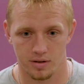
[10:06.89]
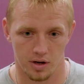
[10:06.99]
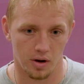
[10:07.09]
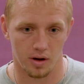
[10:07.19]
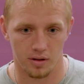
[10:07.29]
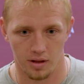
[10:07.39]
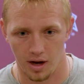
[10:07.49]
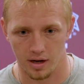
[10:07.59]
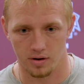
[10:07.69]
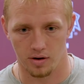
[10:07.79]
go
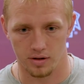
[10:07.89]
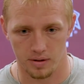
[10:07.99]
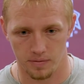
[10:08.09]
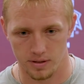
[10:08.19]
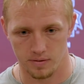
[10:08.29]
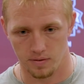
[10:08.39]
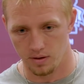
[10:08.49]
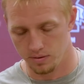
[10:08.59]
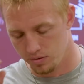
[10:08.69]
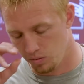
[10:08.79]
log into our defensive
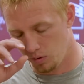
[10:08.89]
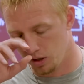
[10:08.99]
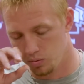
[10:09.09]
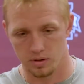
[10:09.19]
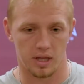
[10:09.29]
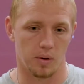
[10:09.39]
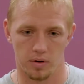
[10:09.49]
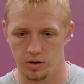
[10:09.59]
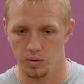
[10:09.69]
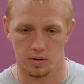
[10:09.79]
huddles to watch what they
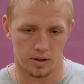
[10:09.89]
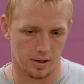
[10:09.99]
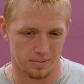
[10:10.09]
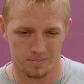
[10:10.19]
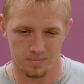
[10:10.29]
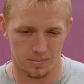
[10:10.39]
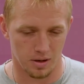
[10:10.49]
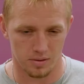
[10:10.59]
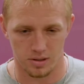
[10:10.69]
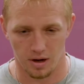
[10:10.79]
were doing, like, you
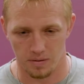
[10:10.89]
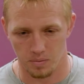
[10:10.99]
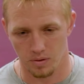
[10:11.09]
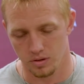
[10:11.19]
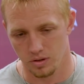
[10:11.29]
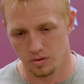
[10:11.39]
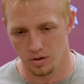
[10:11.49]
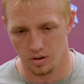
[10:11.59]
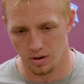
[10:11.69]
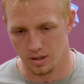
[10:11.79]
know, sophomore and junior
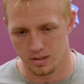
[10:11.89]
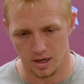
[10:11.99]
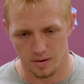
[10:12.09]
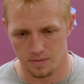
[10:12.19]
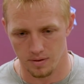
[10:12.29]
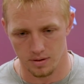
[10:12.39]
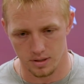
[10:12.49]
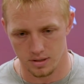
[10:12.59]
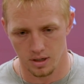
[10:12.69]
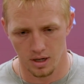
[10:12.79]
year at Stanford, to
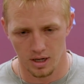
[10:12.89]
just